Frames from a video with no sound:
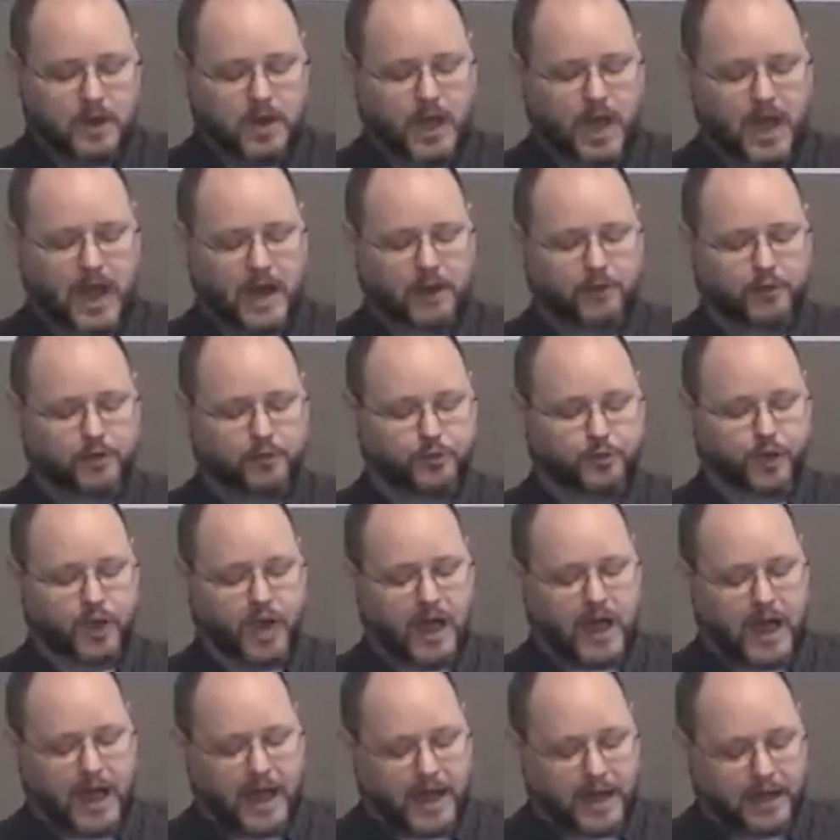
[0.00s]
I
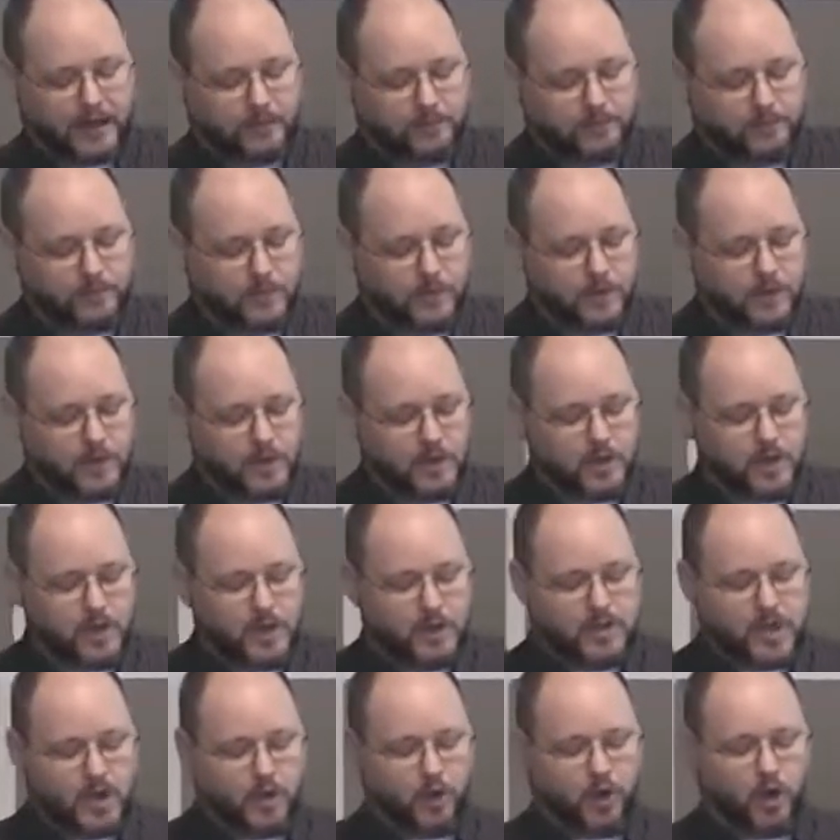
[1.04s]
reply,
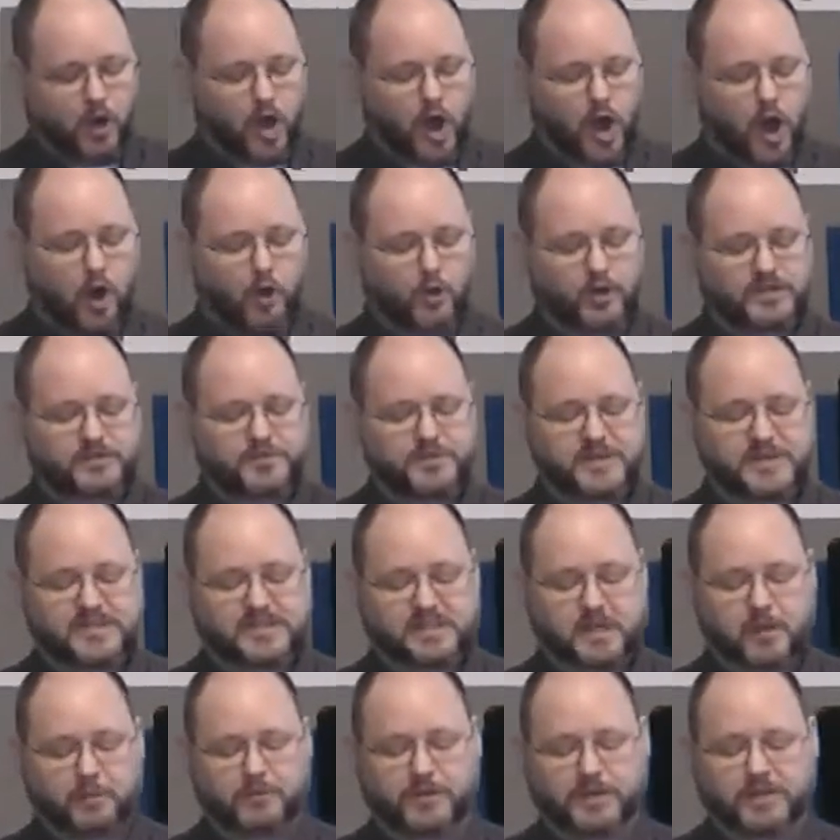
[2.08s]
there will always be
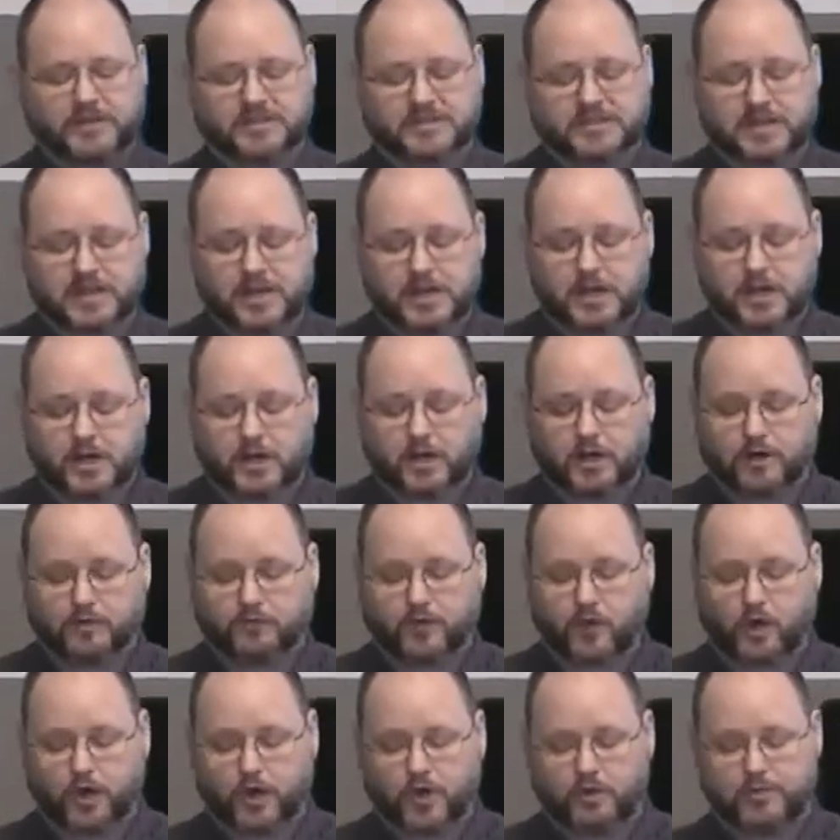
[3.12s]
something seen in a
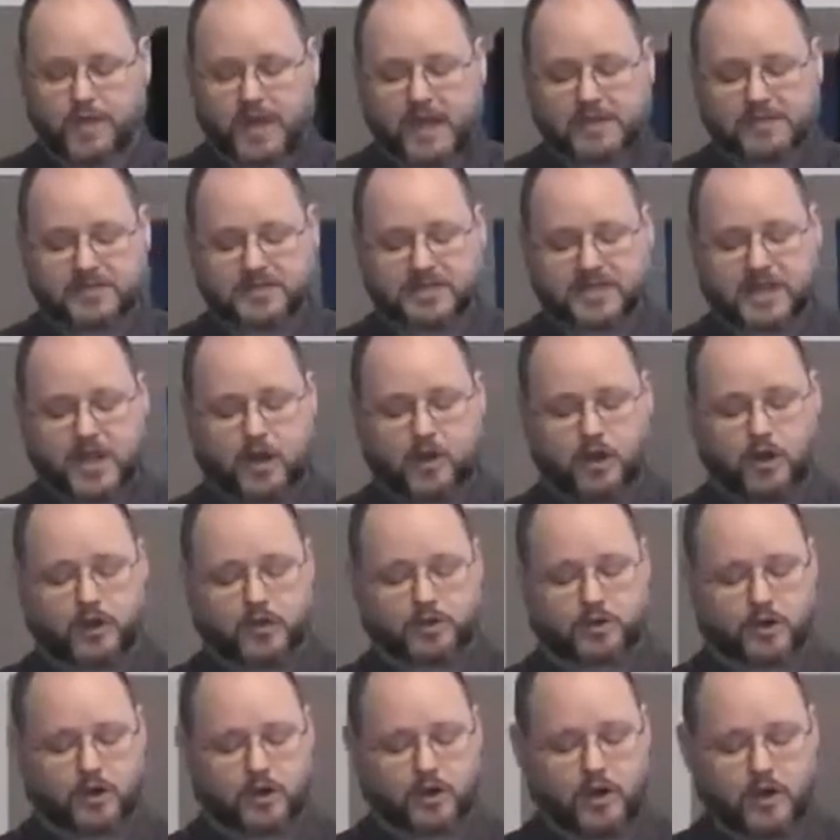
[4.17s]
converted man's
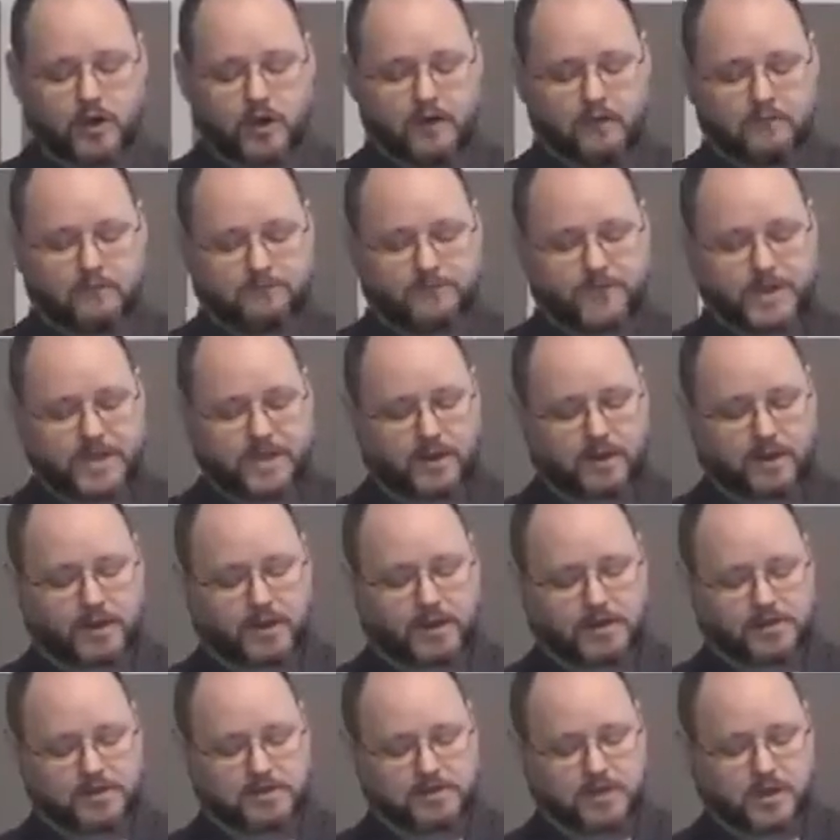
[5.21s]
character,
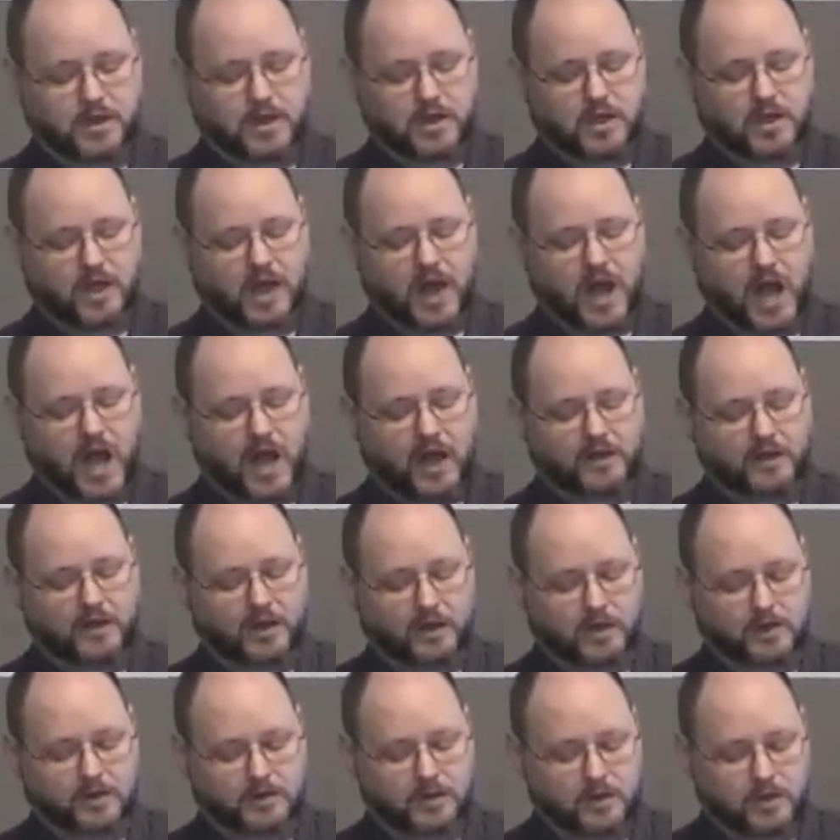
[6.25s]
feelings,
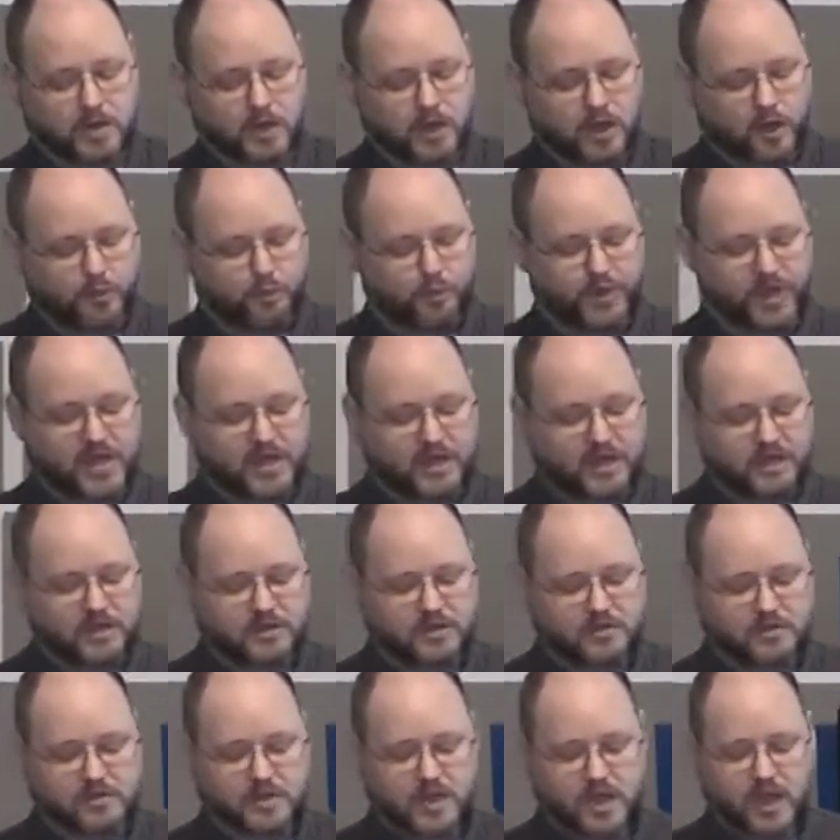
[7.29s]
conduct,
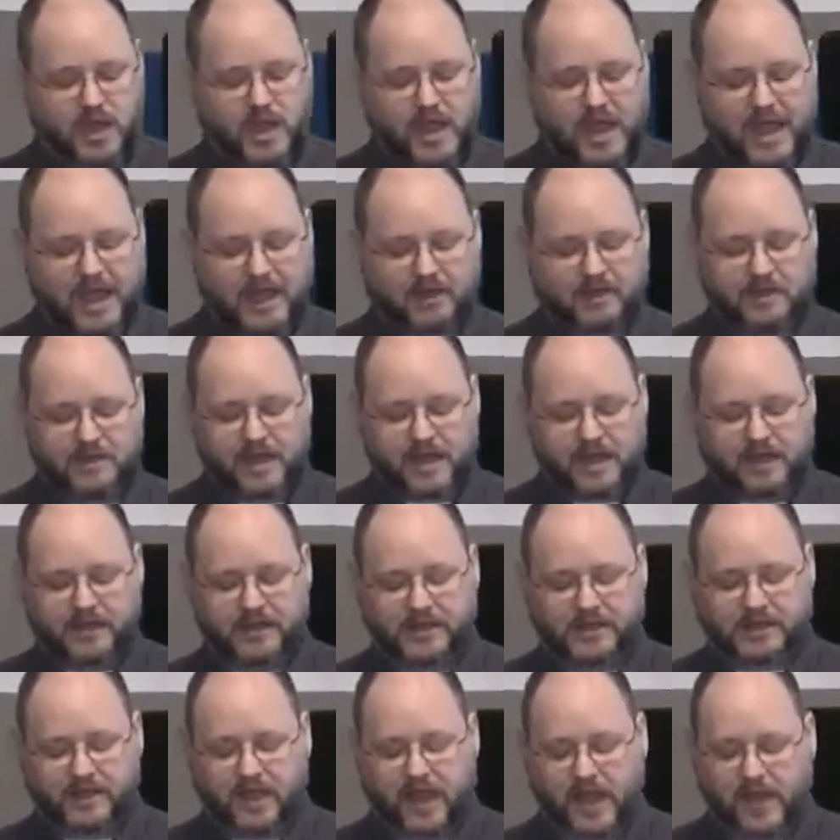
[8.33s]
opinions, and
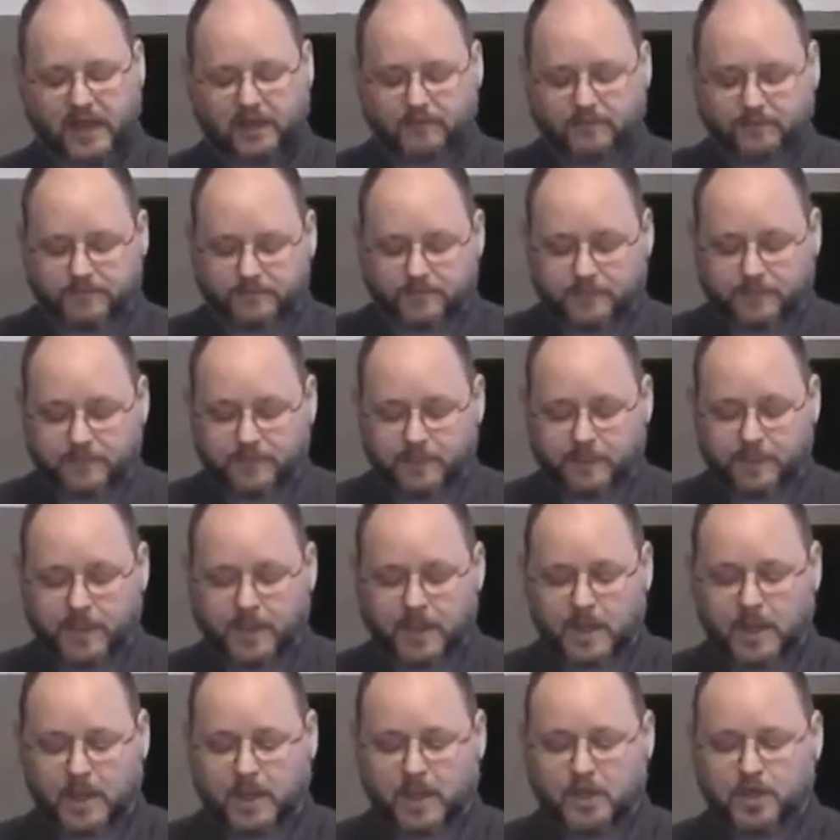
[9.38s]
daily life.
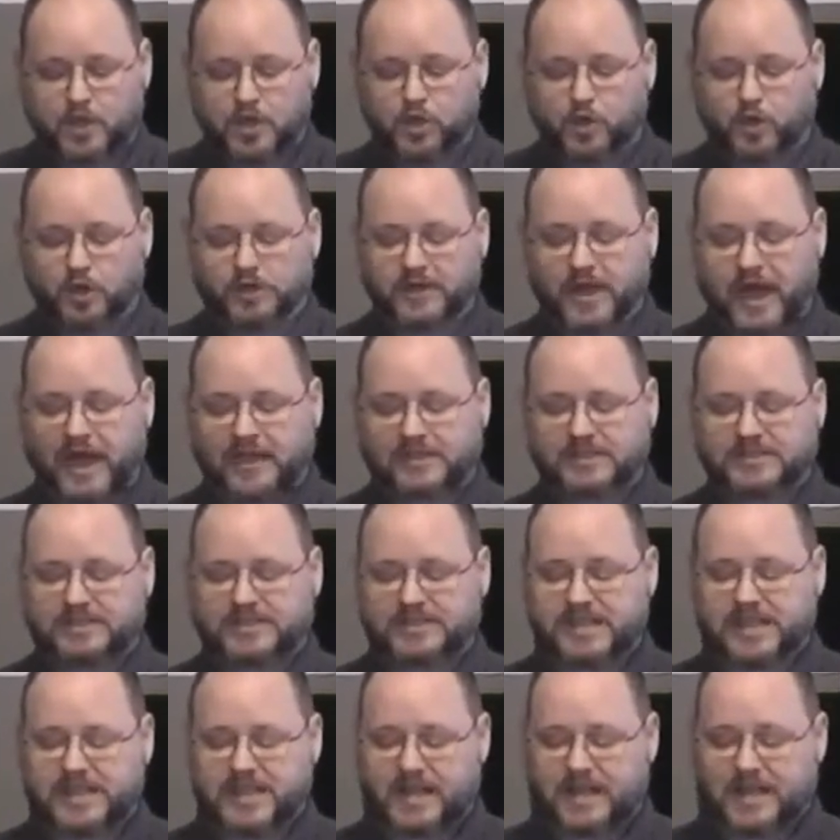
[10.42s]
You will not
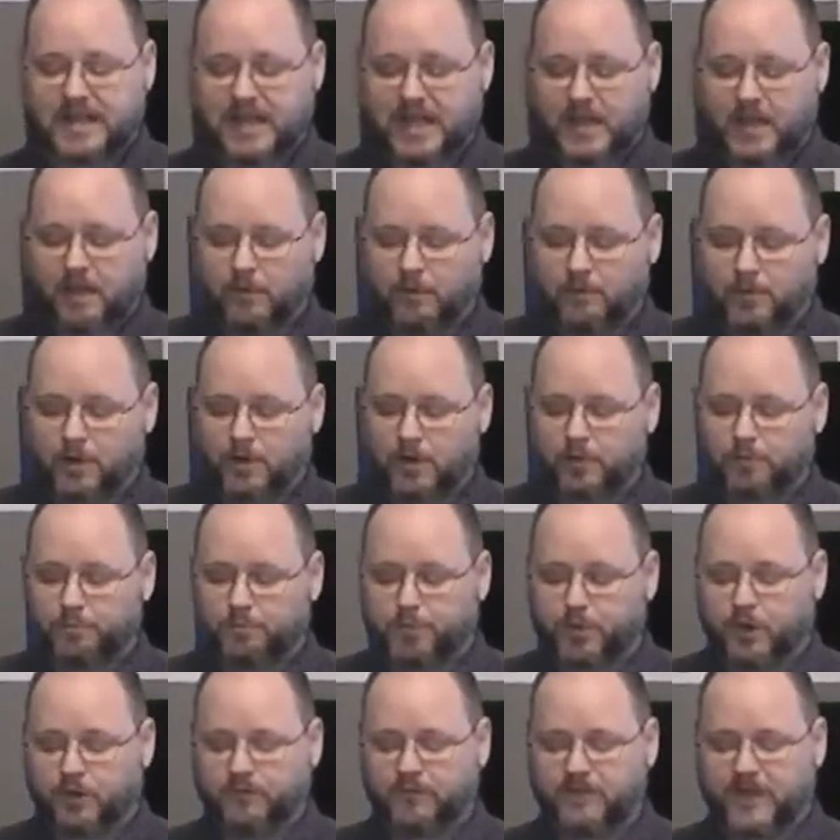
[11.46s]
see in him
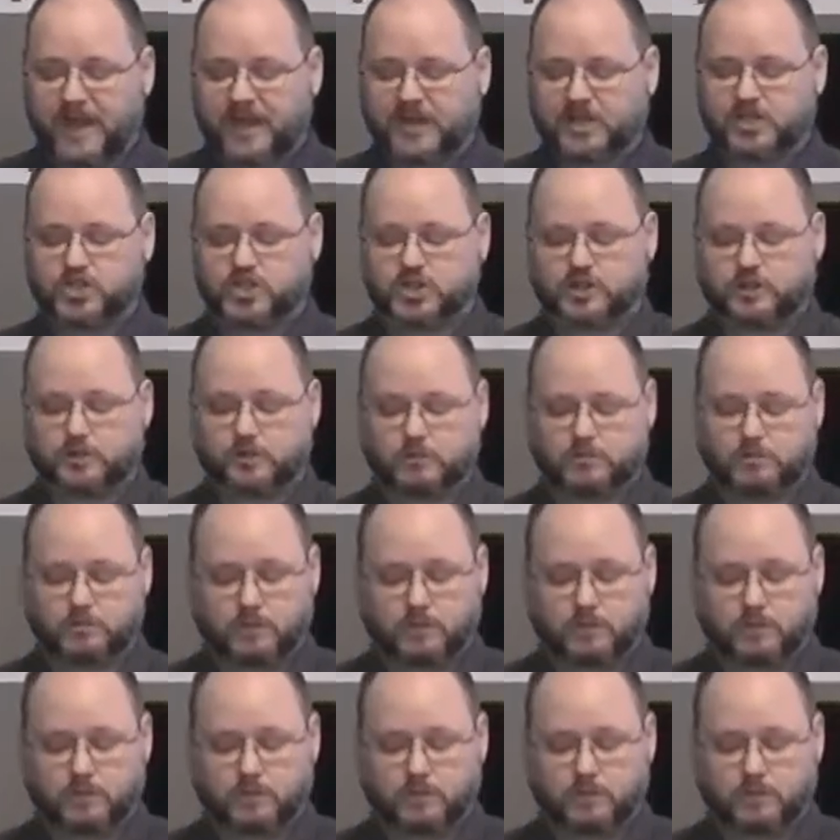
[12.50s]
perfection,